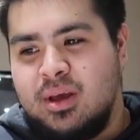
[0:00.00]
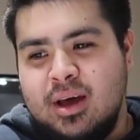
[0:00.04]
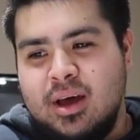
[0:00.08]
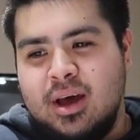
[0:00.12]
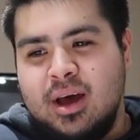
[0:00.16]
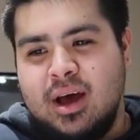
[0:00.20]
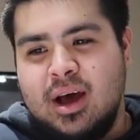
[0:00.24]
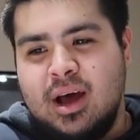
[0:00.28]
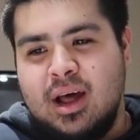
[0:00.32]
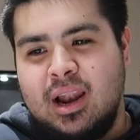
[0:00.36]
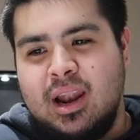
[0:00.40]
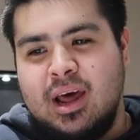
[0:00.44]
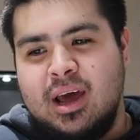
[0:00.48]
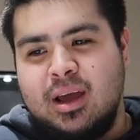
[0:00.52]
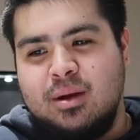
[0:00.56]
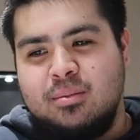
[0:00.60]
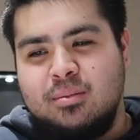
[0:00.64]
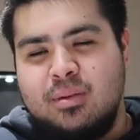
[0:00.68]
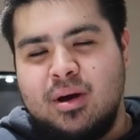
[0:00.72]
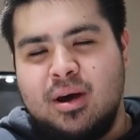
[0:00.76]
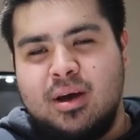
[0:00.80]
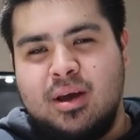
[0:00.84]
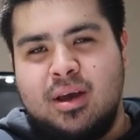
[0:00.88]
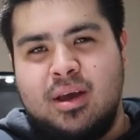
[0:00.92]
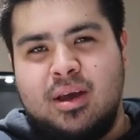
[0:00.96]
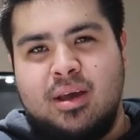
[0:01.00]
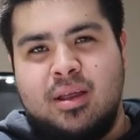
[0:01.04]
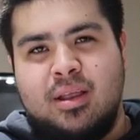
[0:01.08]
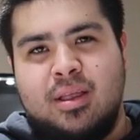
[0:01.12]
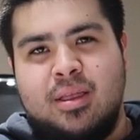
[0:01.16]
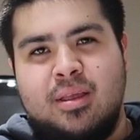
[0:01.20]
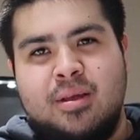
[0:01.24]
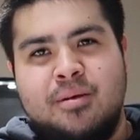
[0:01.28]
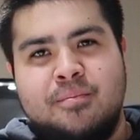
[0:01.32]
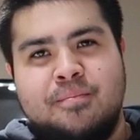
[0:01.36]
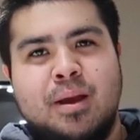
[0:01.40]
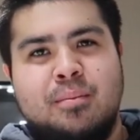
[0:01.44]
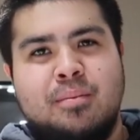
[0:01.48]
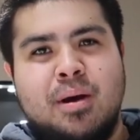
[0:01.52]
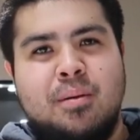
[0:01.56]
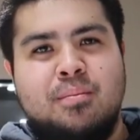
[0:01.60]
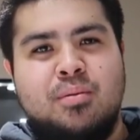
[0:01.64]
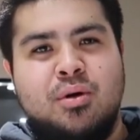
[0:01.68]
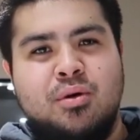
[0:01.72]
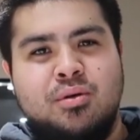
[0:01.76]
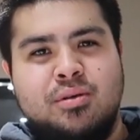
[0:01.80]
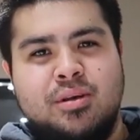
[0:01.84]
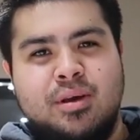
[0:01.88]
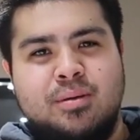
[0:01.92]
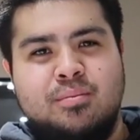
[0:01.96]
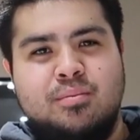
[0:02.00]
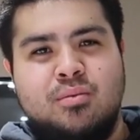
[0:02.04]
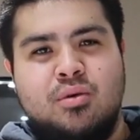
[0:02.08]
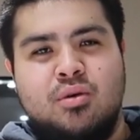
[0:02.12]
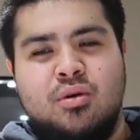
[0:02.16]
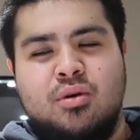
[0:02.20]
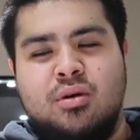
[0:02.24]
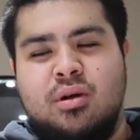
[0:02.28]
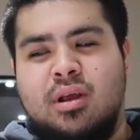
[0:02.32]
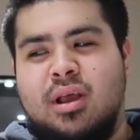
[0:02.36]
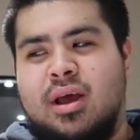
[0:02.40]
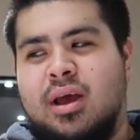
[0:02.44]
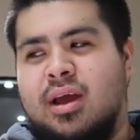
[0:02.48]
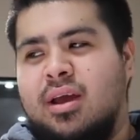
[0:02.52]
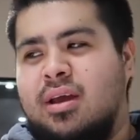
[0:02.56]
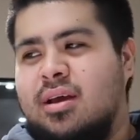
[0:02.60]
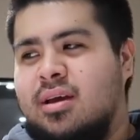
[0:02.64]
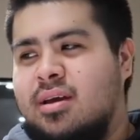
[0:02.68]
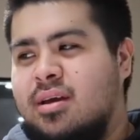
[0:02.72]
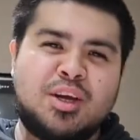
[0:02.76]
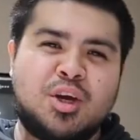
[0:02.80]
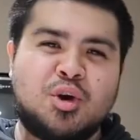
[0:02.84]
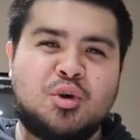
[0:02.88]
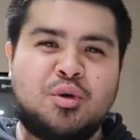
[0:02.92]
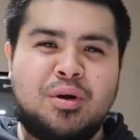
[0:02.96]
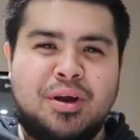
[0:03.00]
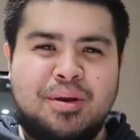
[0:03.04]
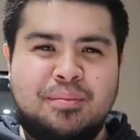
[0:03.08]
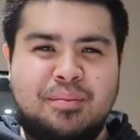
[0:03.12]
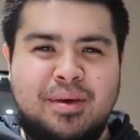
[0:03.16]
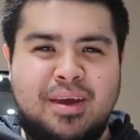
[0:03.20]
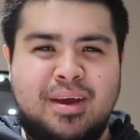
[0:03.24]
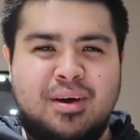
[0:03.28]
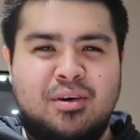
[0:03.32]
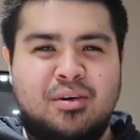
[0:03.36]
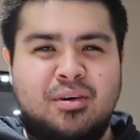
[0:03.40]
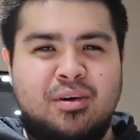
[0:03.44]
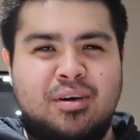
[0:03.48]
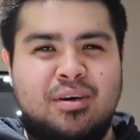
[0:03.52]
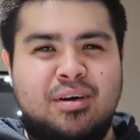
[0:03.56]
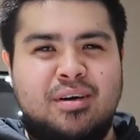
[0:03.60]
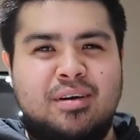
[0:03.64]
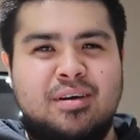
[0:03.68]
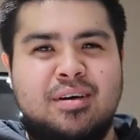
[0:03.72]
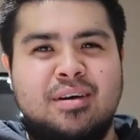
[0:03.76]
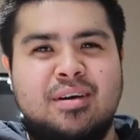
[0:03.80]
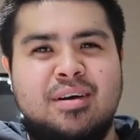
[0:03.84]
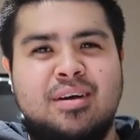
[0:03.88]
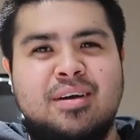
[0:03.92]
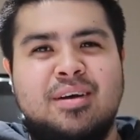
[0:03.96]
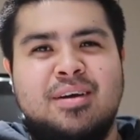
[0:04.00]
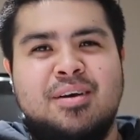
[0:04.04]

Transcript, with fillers: Uh, I like my my protein more like creamy or